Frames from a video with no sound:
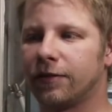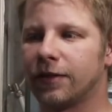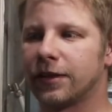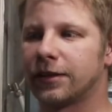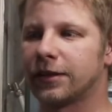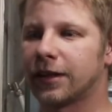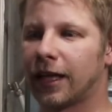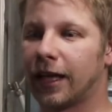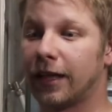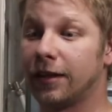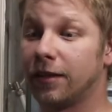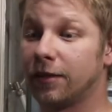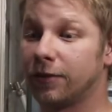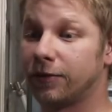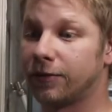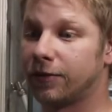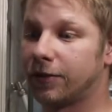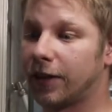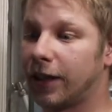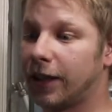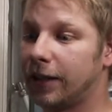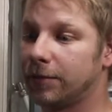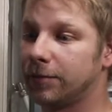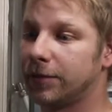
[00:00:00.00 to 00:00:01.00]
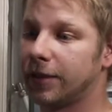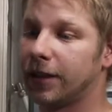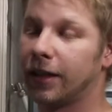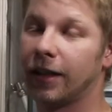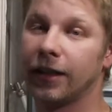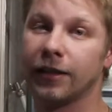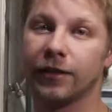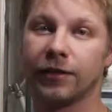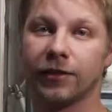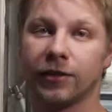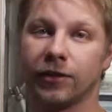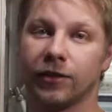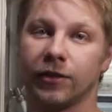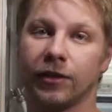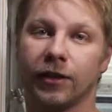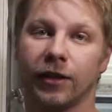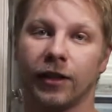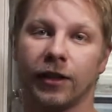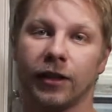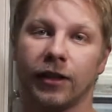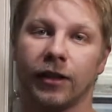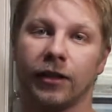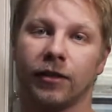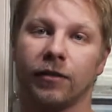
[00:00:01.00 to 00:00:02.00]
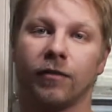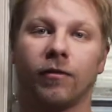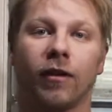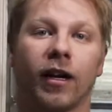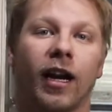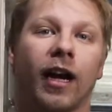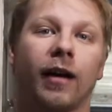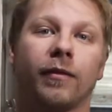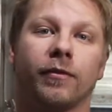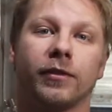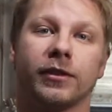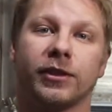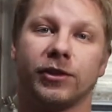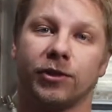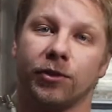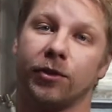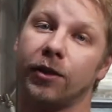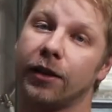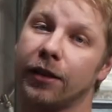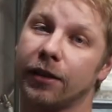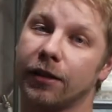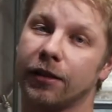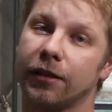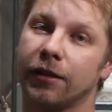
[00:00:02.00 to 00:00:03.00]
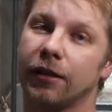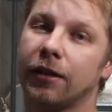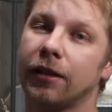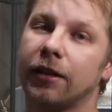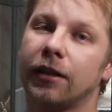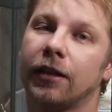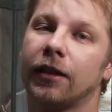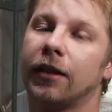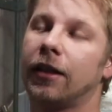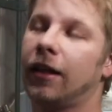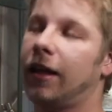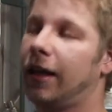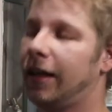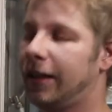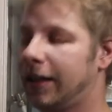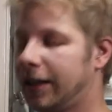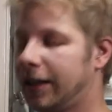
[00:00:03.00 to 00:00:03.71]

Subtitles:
was kind of framed into what I was doing, and